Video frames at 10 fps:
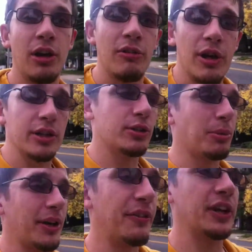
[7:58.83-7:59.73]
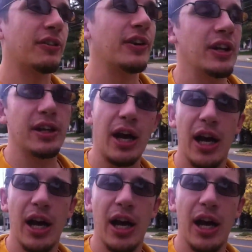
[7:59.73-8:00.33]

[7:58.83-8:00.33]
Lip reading: Right, a good way to think of it, that